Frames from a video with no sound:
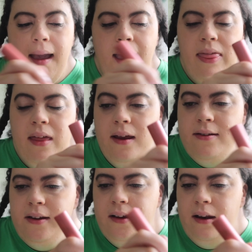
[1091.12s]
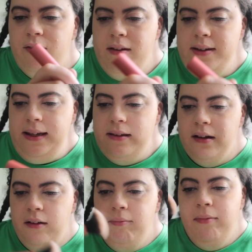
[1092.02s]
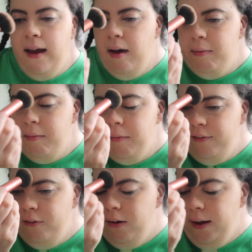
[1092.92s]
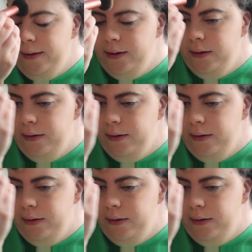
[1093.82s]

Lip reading: And then I do kind of the T-zone bit up on my forehead.